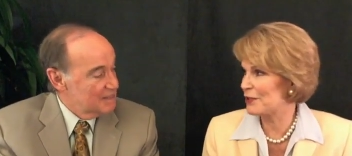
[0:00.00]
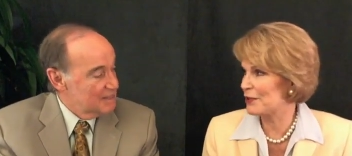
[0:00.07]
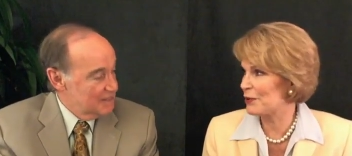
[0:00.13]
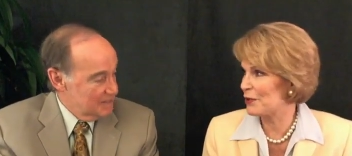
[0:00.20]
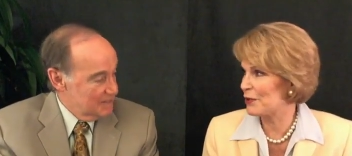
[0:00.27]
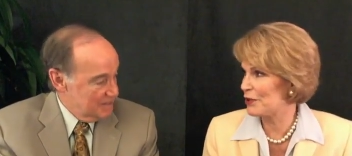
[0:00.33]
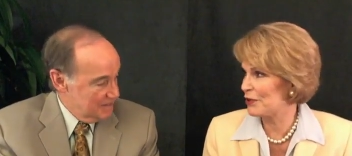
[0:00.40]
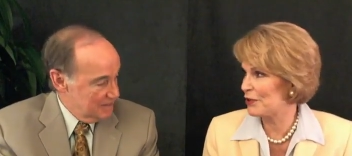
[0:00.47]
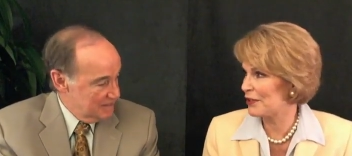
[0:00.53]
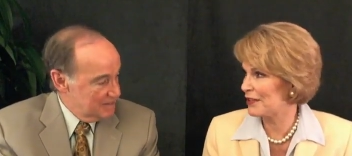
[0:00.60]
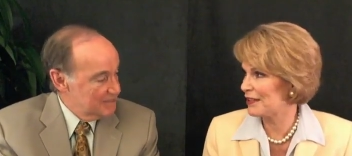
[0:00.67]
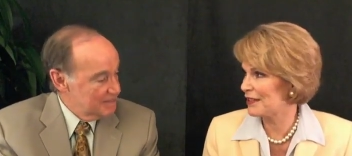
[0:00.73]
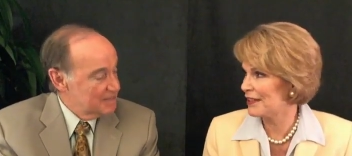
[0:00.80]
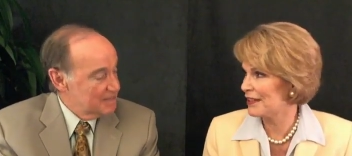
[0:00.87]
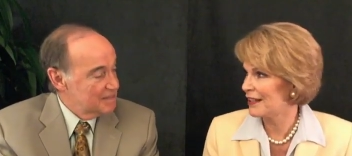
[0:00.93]
Speaker 1: or you
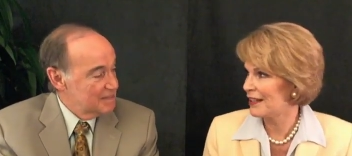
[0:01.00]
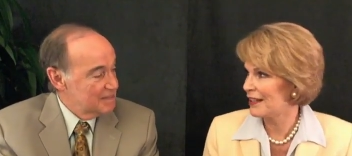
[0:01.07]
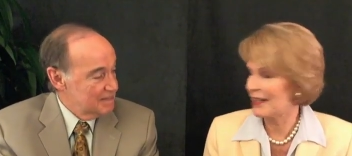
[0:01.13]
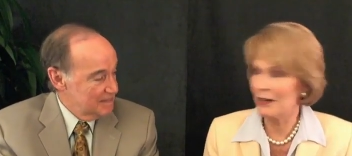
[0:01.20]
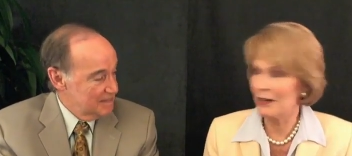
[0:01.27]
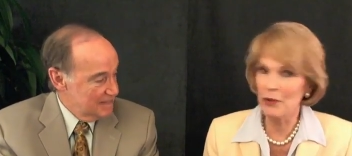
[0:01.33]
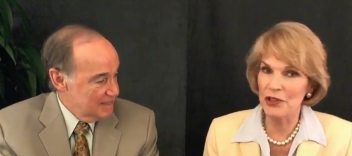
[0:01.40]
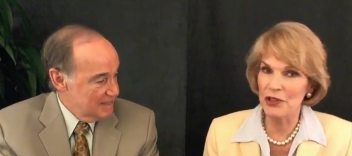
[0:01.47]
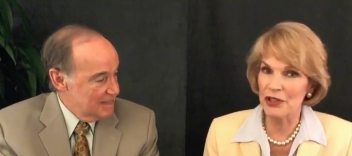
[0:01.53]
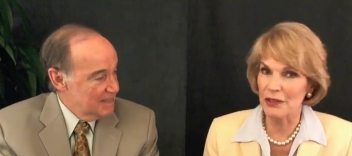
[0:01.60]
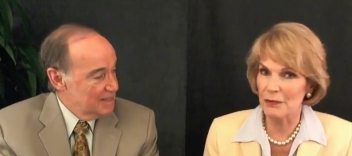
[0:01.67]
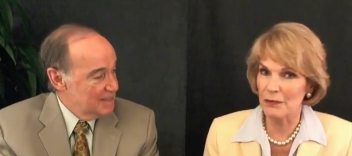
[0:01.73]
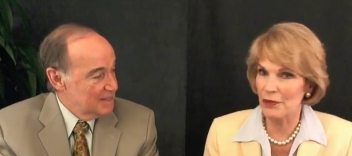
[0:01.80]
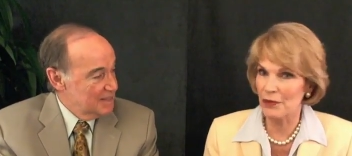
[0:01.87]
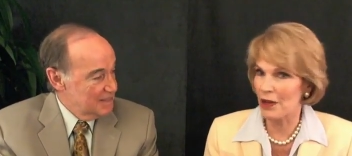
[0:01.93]
can hemorrhage
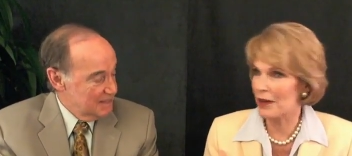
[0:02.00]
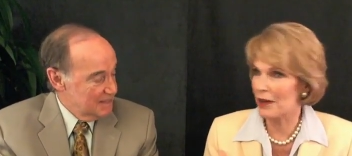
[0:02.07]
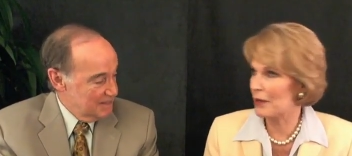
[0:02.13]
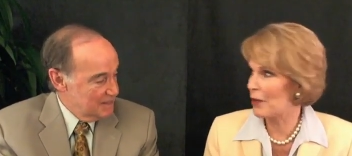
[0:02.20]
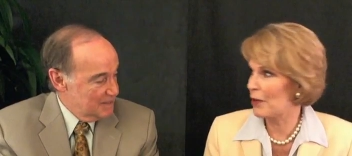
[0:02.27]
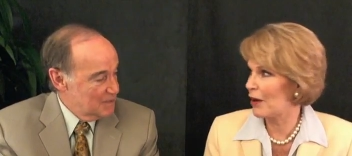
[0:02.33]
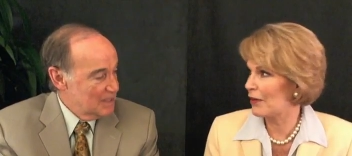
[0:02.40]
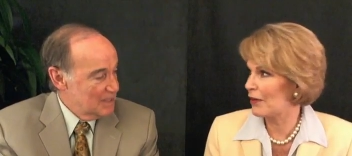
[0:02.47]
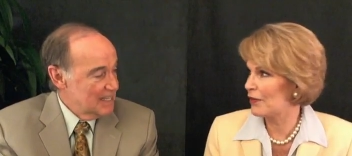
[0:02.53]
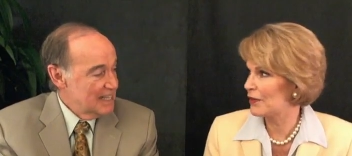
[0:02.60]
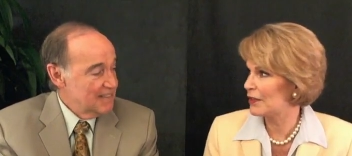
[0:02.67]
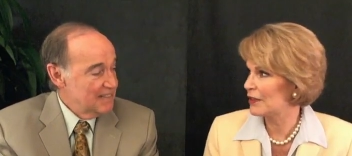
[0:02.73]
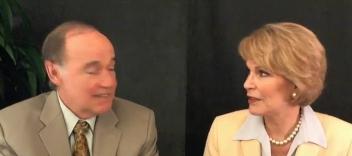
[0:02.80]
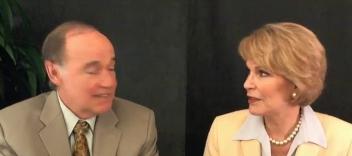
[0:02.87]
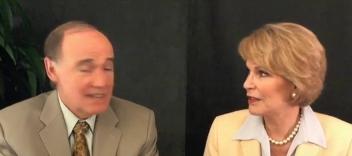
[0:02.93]
and block them
Speaker 2: off. Well,
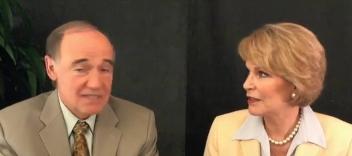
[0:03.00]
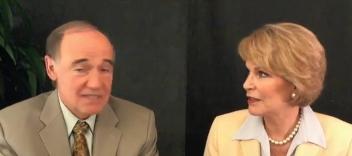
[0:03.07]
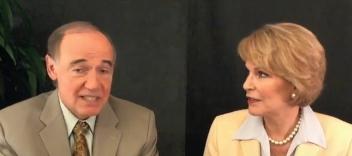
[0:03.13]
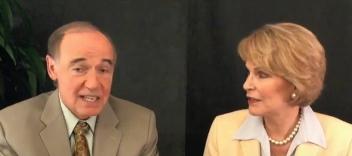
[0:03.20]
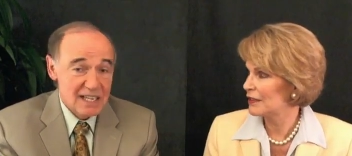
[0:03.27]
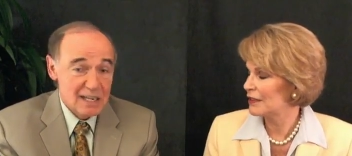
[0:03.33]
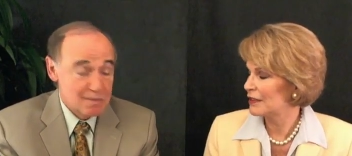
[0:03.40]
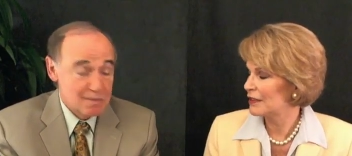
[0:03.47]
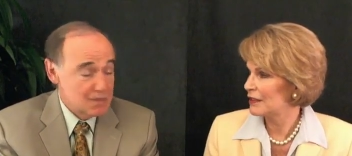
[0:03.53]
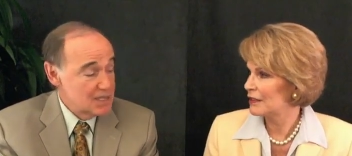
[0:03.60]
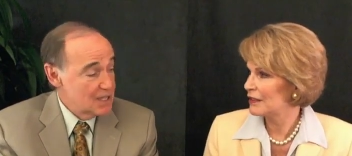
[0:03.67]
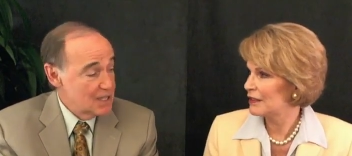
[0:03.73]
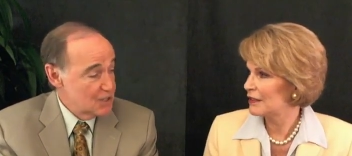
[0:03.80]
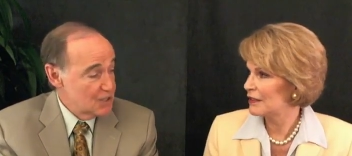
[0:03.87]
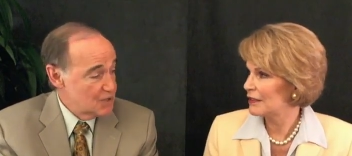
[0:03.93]
85 to
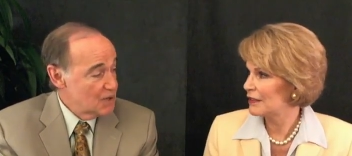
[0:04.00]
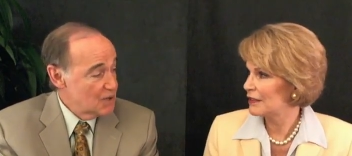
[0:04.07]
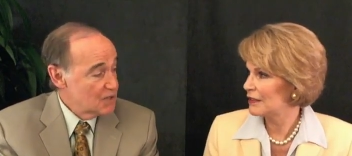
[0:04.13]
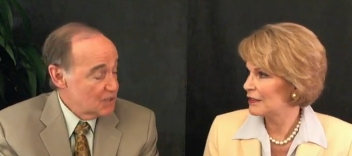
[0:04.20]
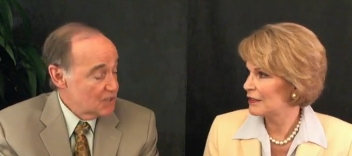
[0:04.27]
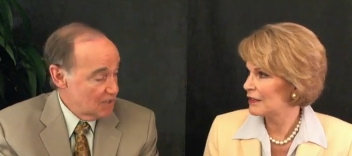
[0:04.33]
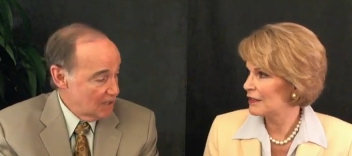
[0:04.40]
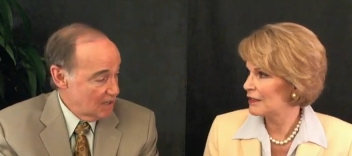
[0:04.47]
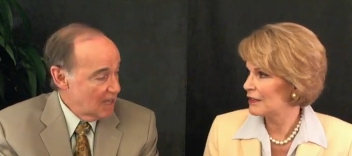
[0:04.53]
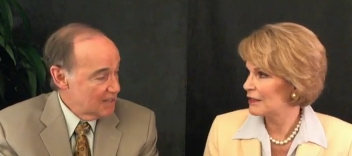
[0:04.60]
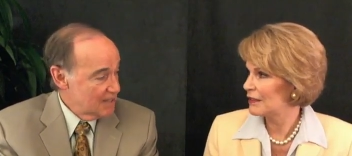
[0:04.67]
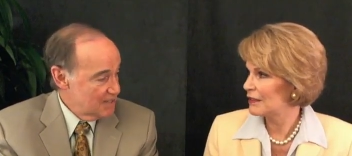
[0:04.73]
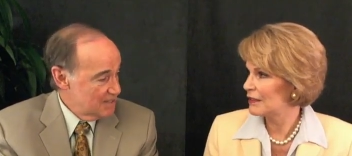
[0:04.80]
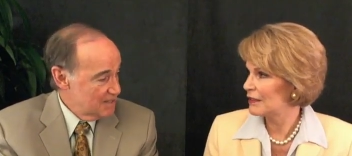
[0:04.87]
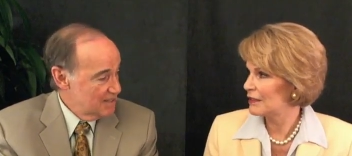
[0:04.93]
90% of strokes are
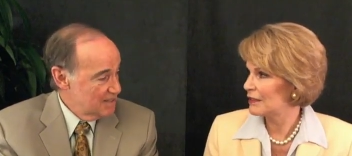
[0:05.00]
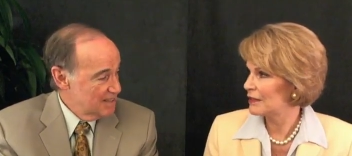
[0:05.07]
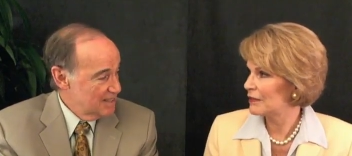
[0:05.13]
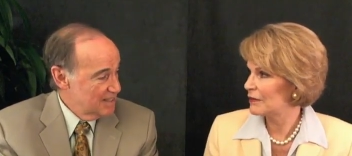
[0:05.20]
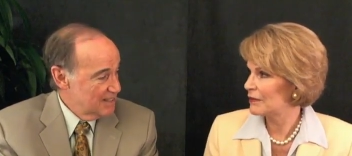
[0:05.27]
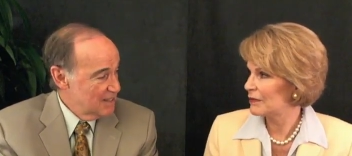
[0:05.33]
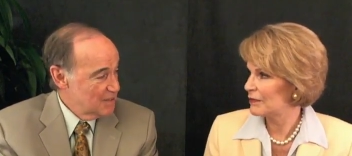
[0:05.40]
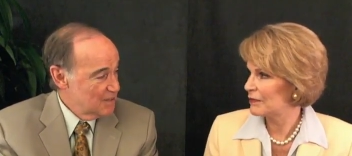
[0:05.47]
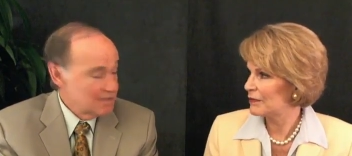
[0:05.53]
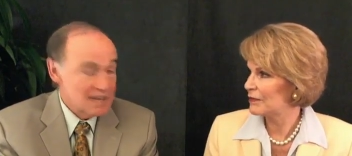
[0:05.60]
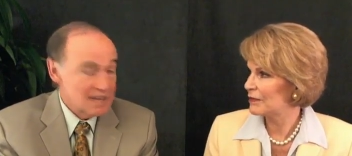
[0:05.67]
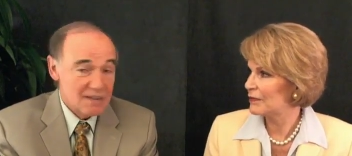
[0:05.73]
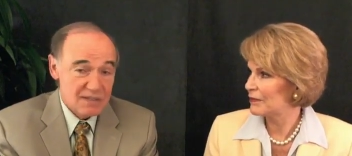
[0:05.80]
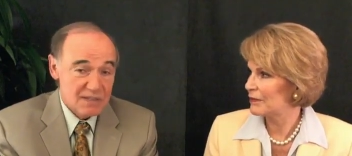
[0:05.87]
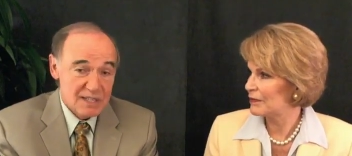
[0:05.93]
clots. The other
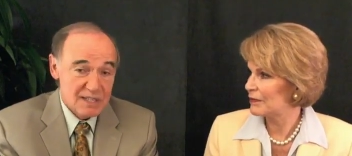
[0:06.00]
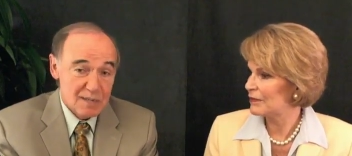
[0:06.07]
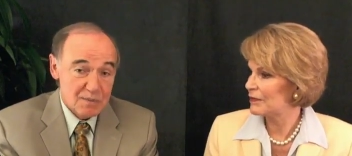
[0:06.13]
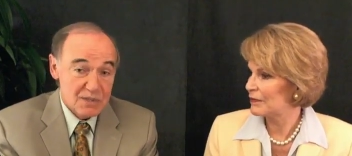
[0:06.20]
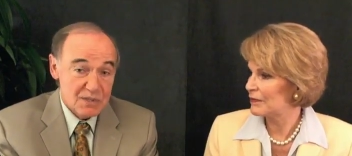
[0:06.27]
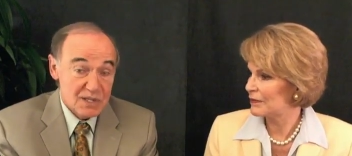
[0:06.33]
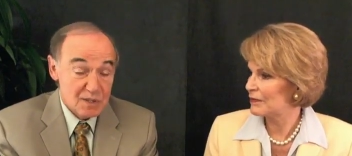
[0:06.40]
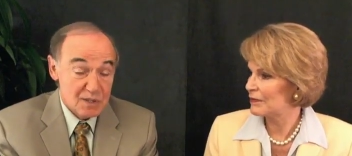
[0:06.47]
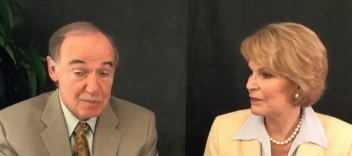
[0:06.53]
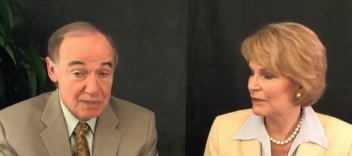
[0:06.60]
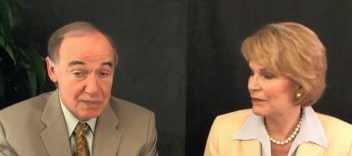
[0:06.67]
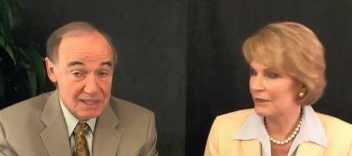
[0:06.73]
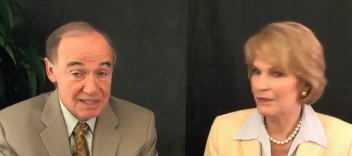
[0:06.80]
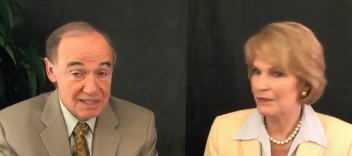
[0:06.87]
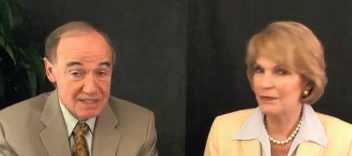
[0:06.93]
5 or 10% are
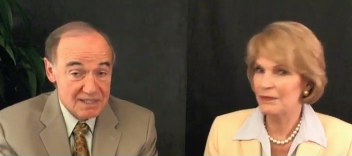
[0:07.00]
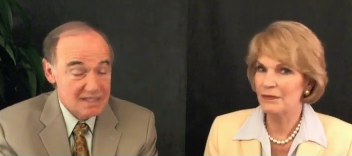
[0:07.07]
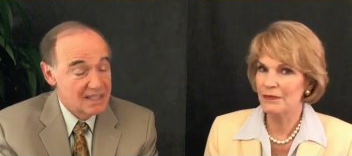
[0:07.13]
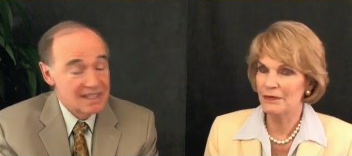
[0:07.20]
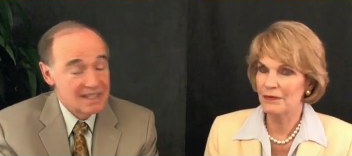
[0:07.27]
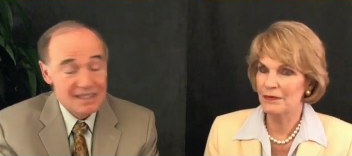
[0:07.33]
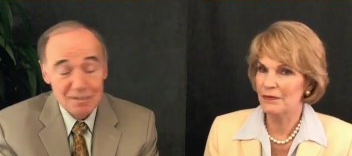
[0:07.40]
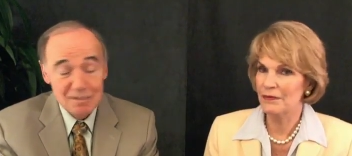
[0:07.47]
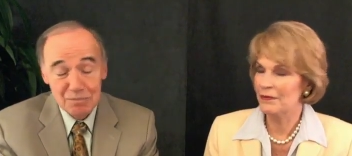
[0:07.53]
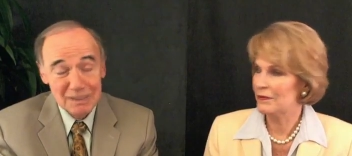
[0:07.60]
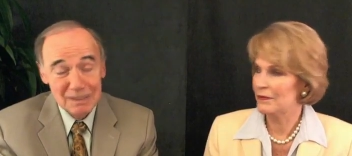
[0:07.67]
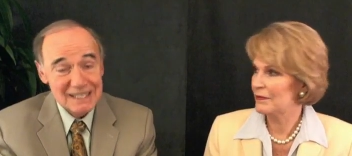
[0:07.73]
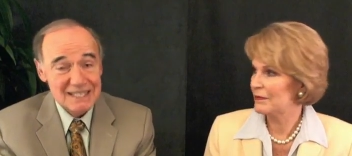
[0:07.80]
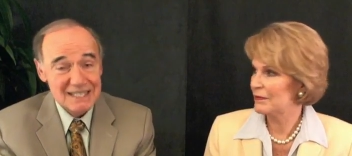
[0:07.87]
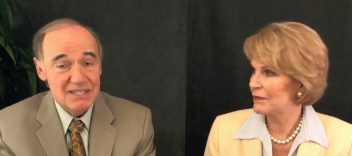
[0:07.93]
bleeds. The
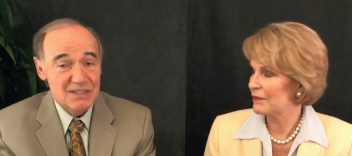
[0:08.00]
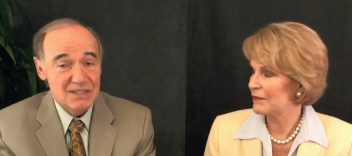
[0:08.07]
bleeds are